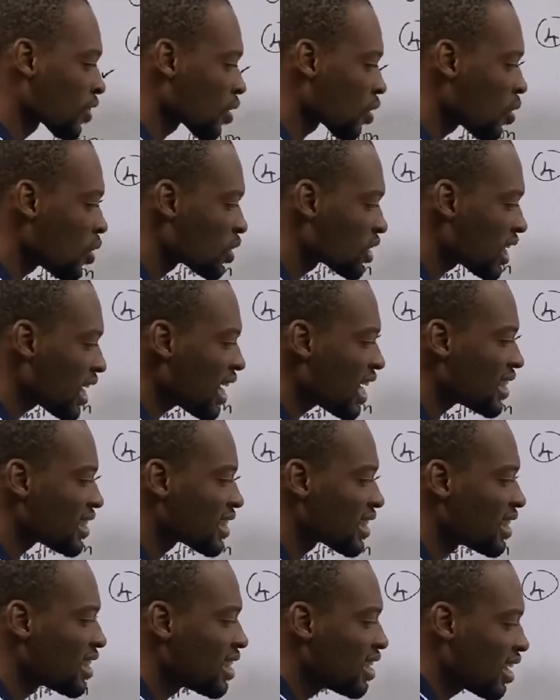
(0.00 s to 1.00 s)
because
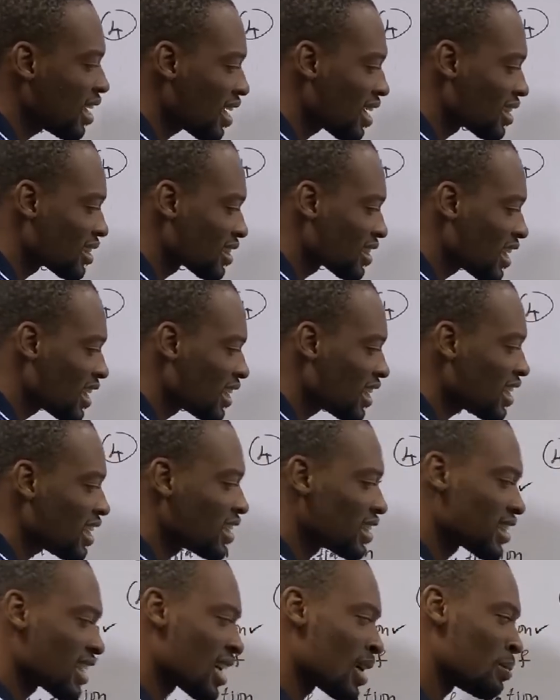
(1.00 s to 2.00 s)
s and sin
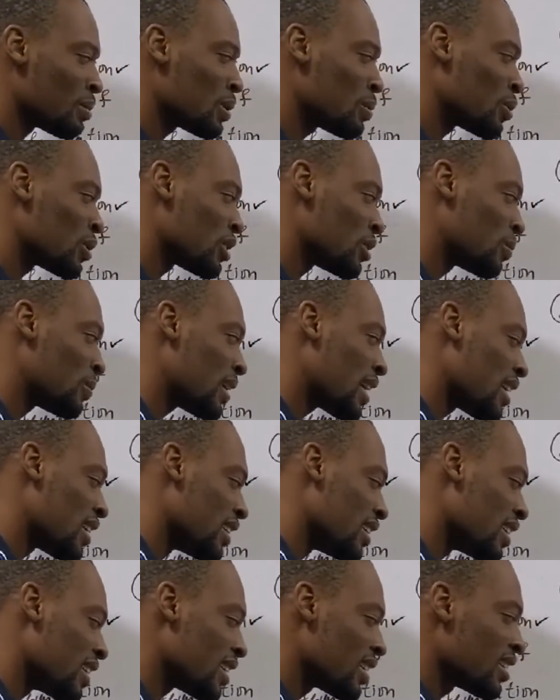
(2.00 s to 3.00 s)
s are being multiplied
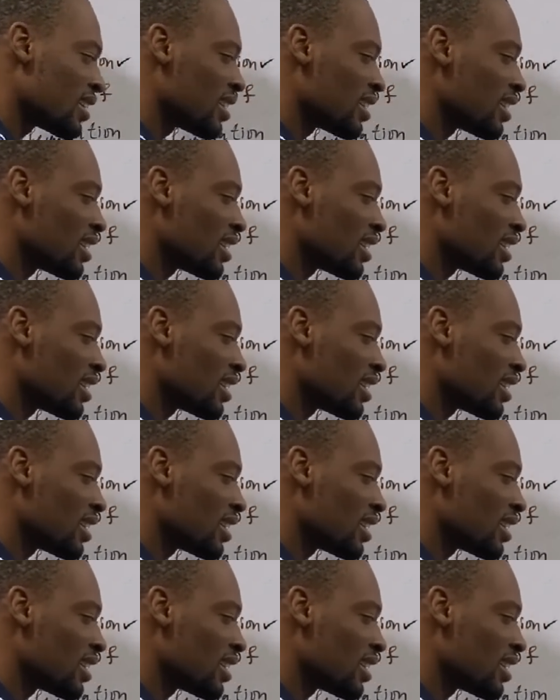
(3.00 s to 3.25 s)
here.